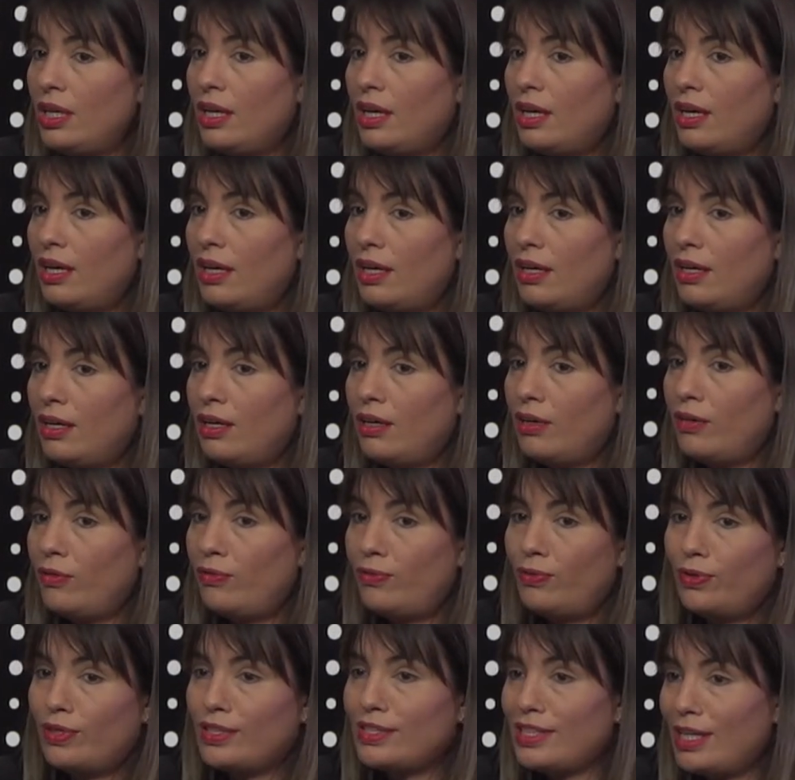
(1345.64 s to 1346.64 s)

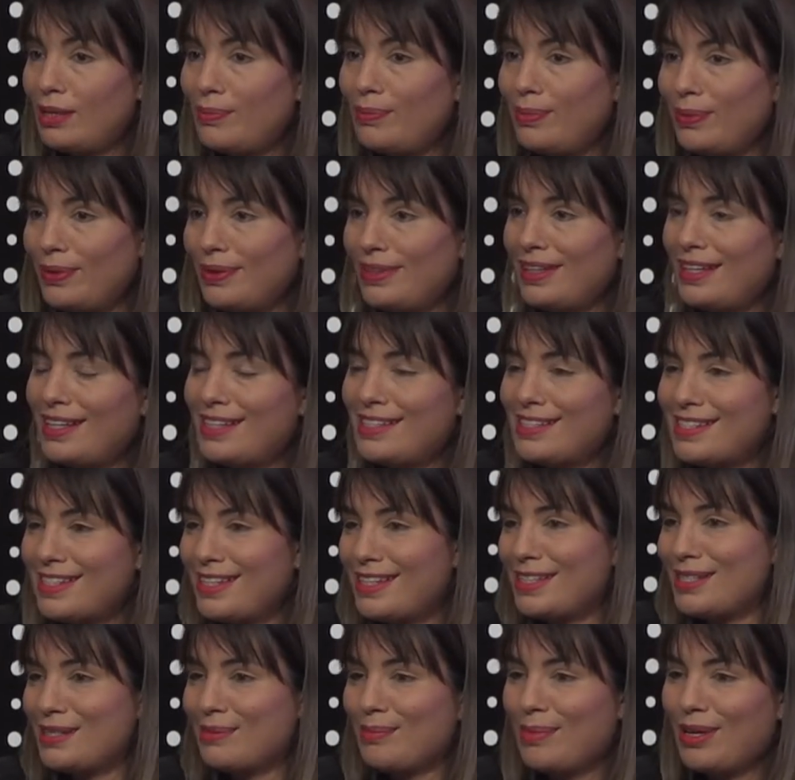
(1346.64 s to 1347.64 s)
For example,
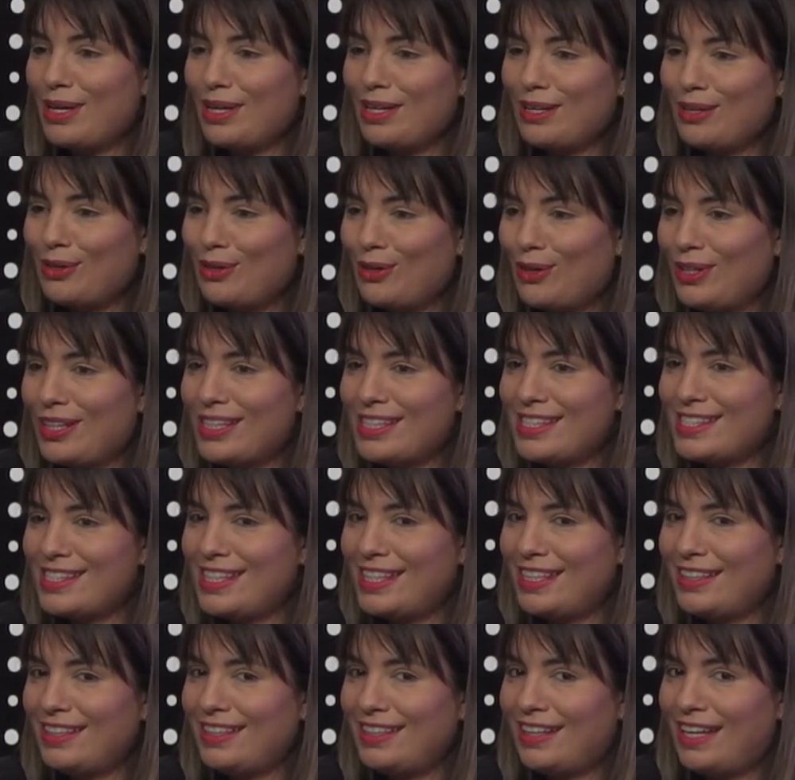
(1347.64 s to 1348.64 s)
as my colleague
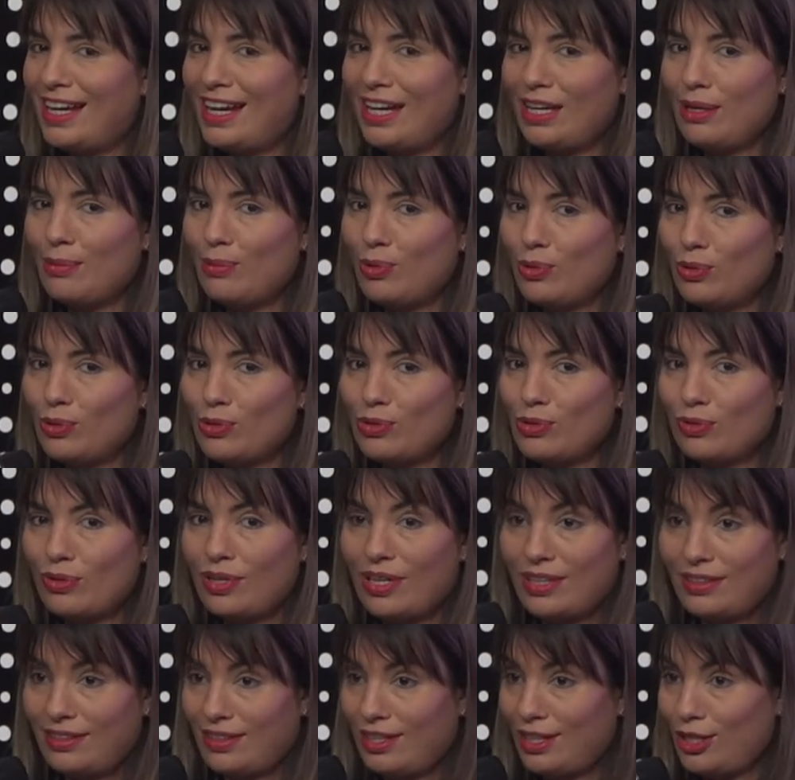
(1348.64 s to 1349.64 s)
said, I am also
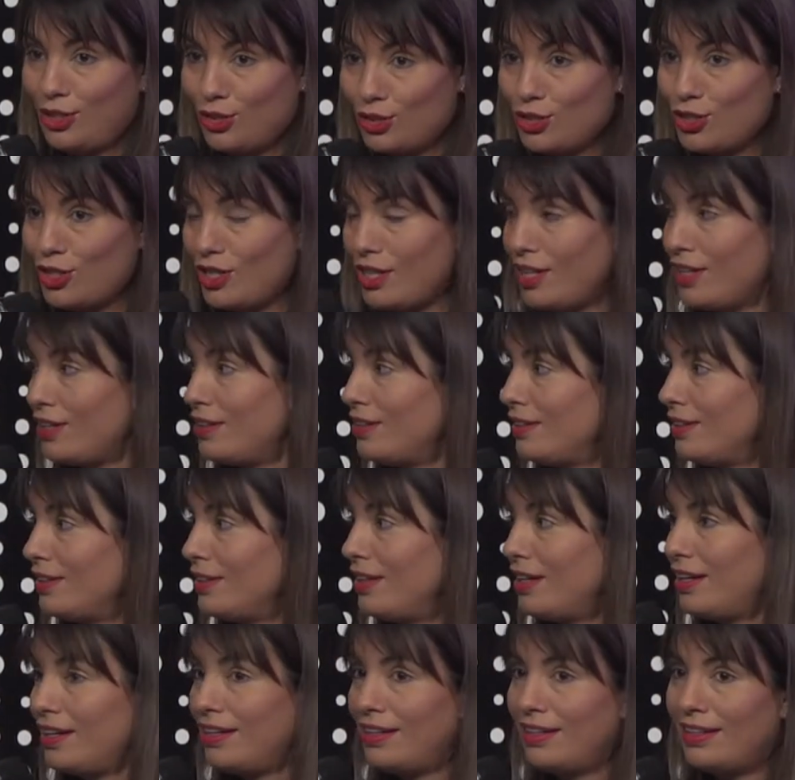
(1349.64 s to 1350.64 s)
not an engineer.
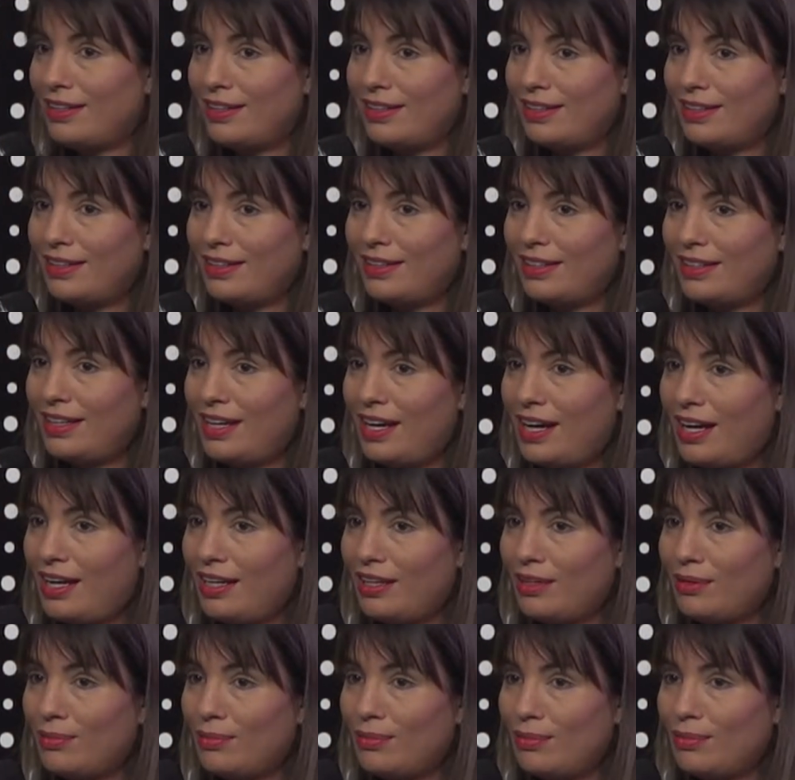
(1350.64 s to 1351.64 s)

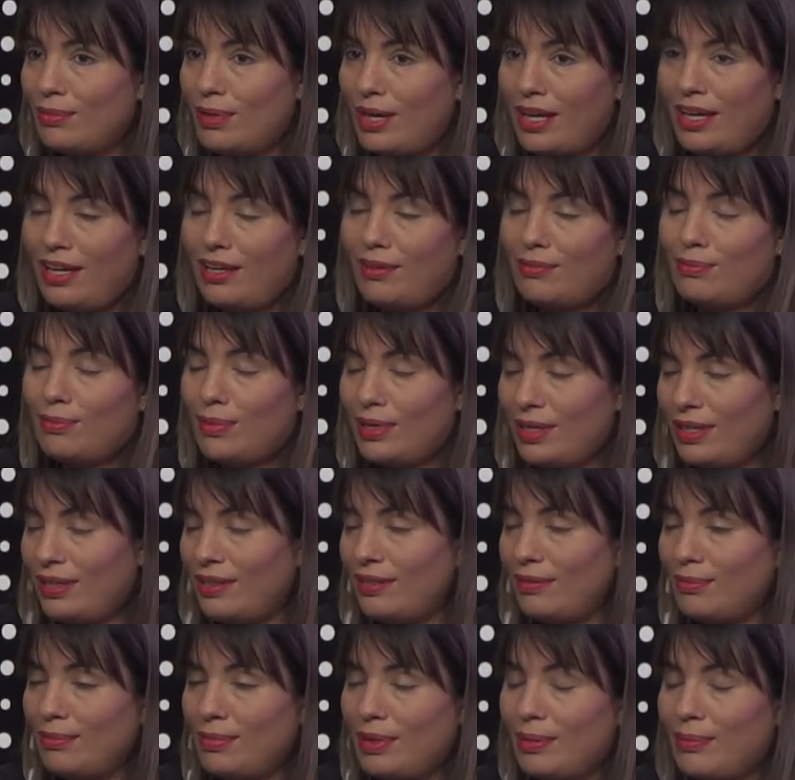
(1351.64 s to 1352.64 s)
I have
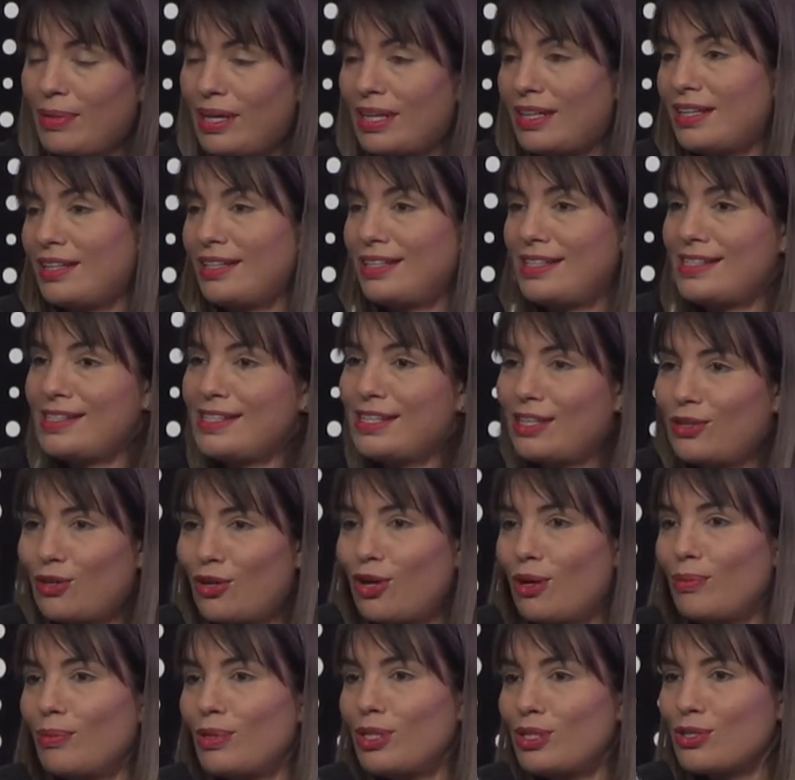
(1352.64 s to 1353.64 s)
my background is
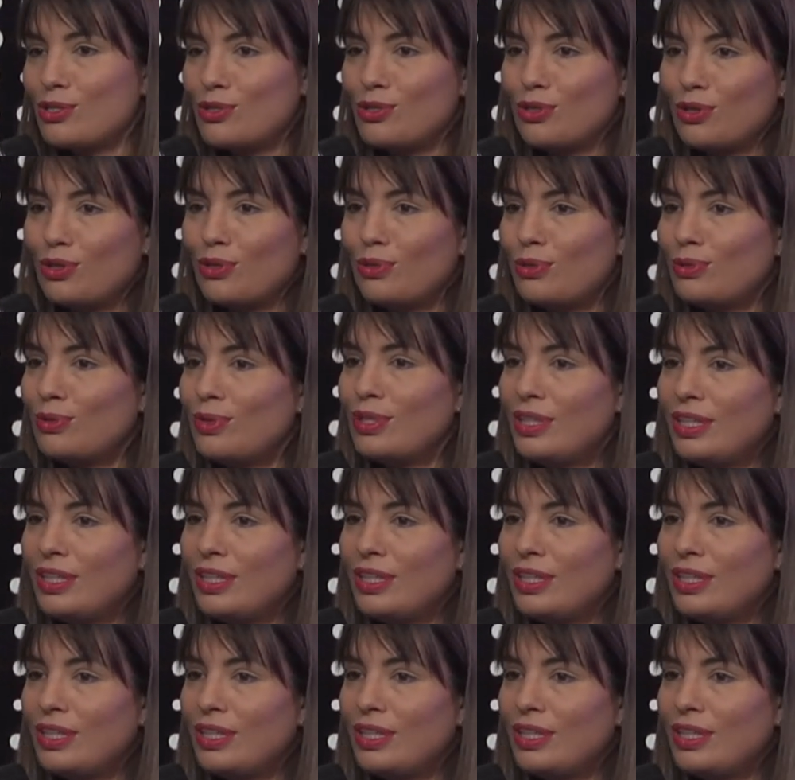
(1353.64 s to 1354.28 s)
economics, so